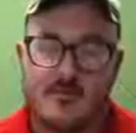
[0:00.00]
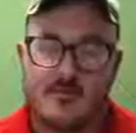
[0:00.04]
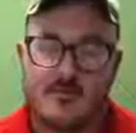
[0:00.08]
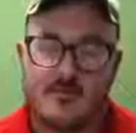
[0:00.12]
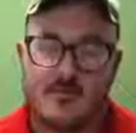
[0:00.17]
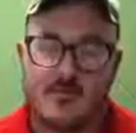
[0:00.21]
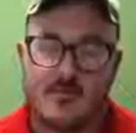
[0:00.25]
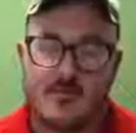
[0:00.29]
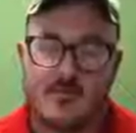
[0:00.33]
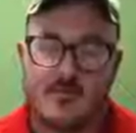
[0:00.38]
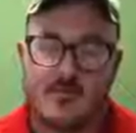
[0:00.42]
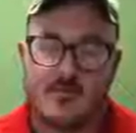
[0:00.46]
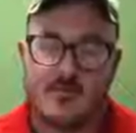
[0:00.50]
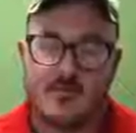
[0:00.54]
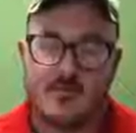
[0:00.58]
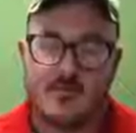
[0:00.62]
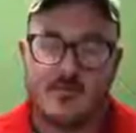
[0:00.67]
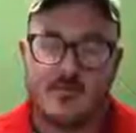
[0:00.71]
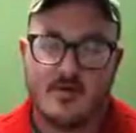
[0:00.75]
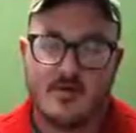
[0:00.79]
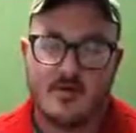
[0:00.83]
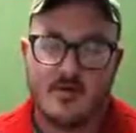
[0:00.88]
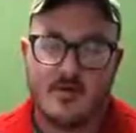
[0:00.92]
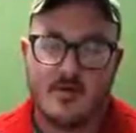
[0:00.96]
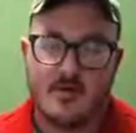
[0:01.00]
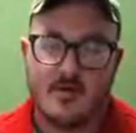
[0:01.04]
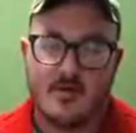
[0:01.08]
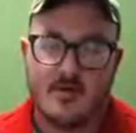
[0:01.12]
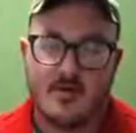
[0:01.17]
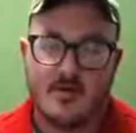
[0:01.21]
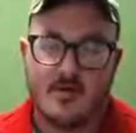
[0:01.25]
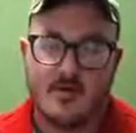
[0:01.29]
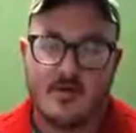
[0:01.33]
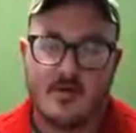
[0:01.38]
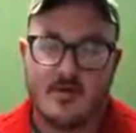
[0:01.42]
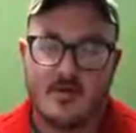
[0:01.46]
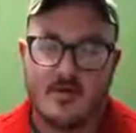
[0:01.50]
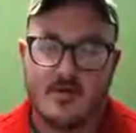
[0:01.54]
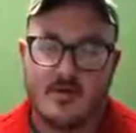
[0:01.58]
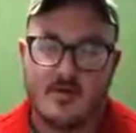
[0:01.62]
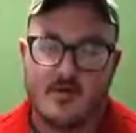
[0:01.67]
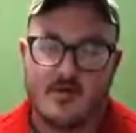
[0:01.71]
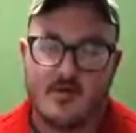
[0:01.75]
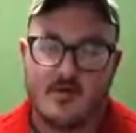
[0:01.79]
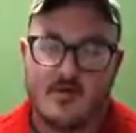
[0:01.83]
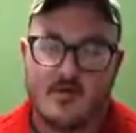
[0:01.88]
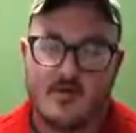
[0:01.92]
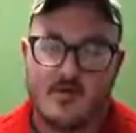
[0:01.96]
All right.
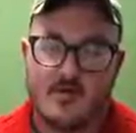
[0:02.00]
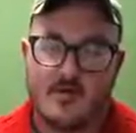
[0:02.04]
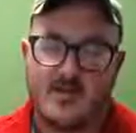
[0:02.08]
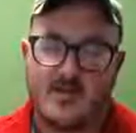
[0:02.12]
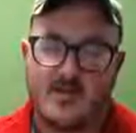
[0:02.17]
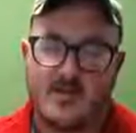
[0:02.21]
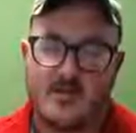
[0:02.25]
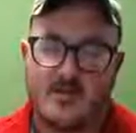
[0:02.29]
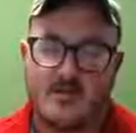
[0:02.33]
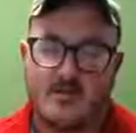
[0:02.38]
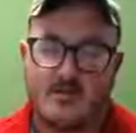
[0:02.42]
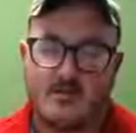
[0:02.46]
We'll see.